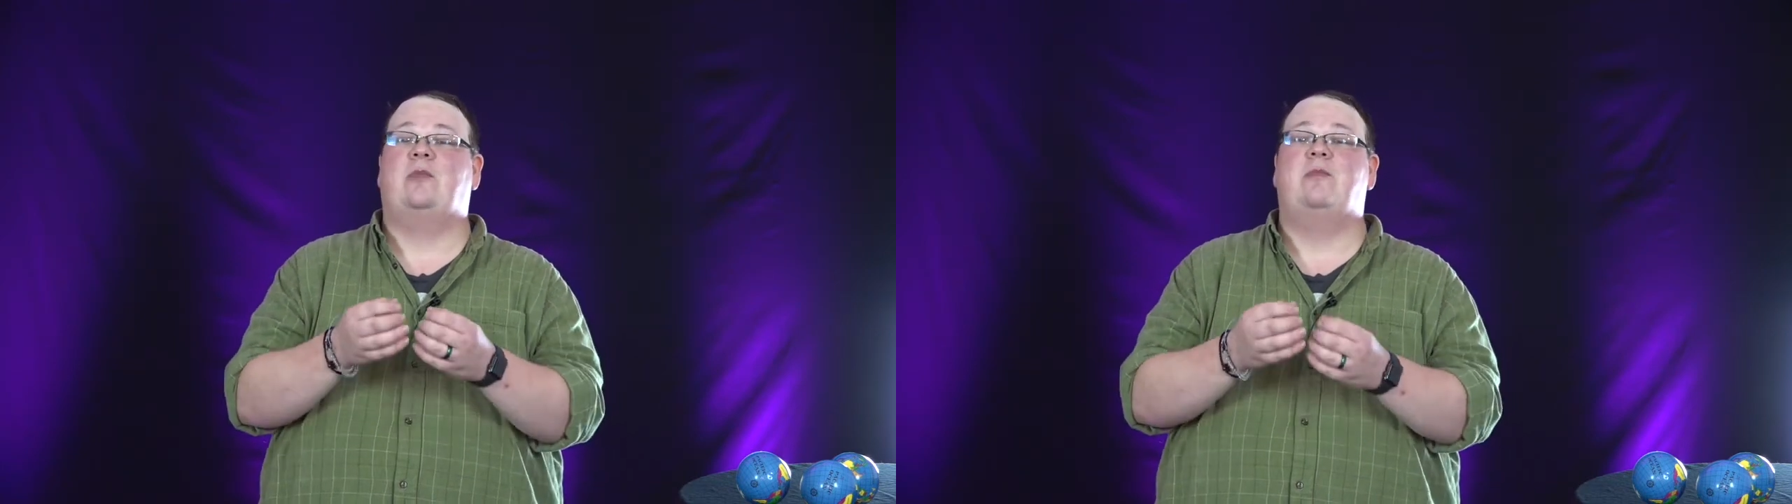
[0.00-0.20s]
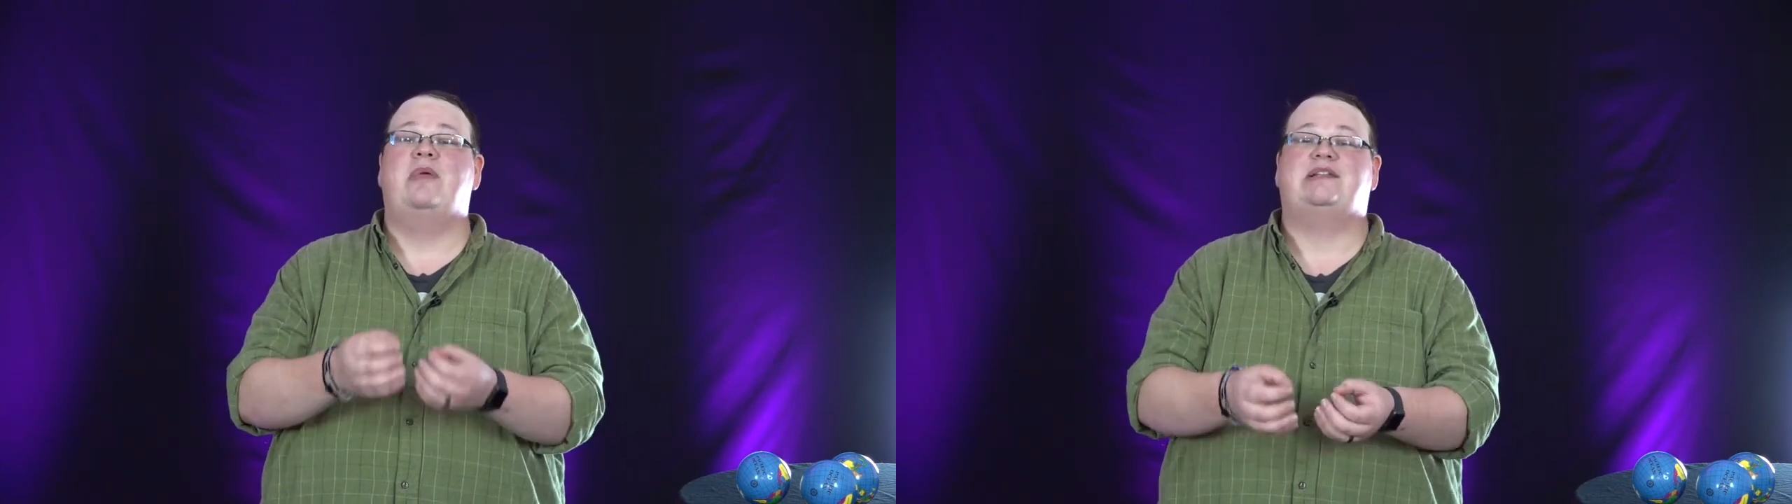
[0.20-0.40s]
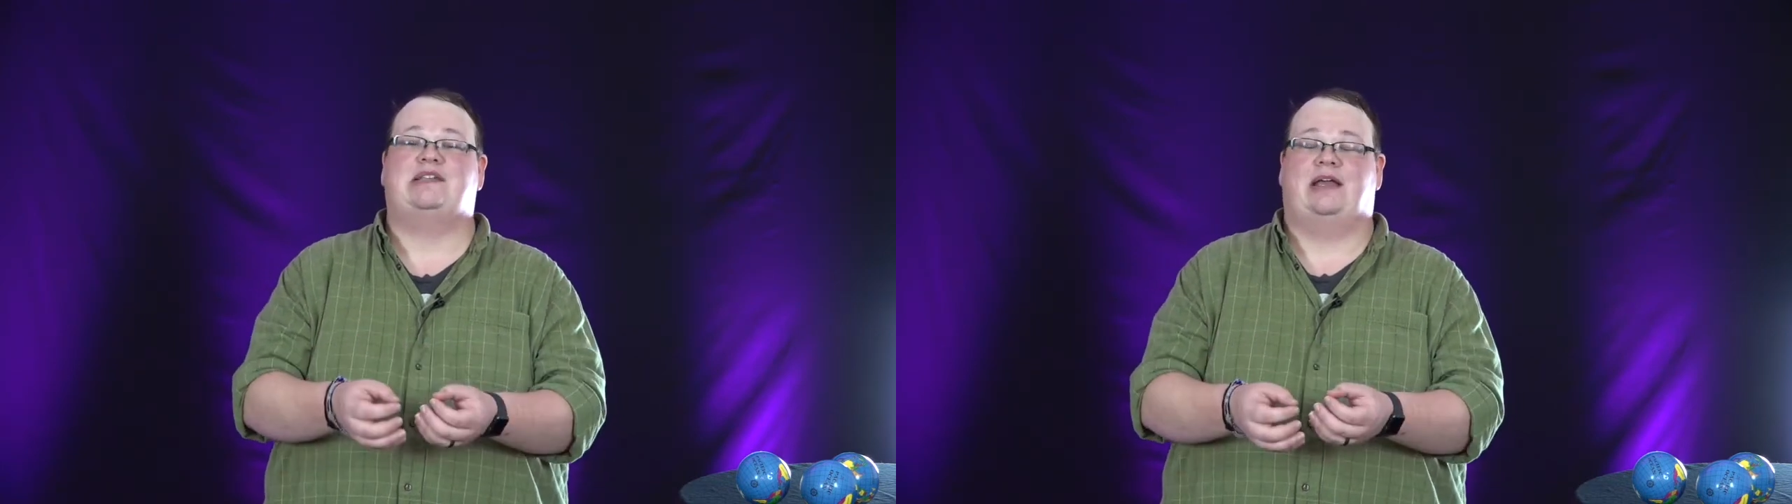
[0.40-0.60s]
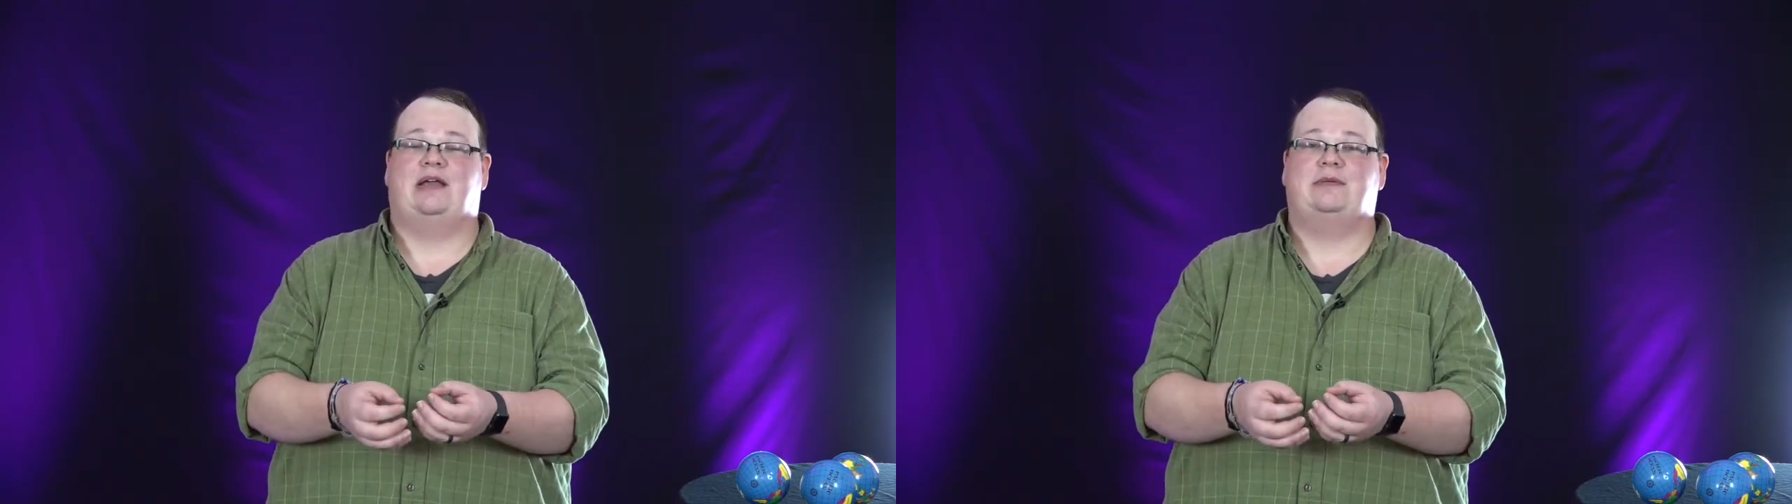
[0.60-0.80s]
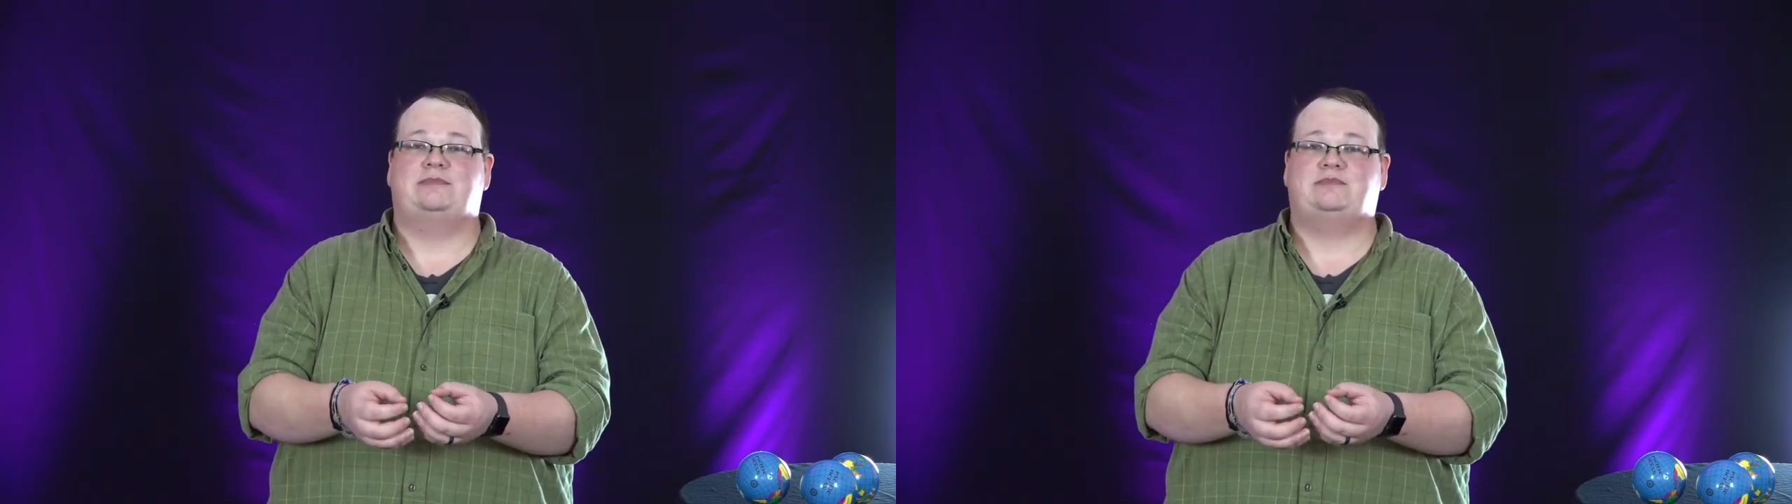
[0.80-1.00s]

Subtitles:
missing.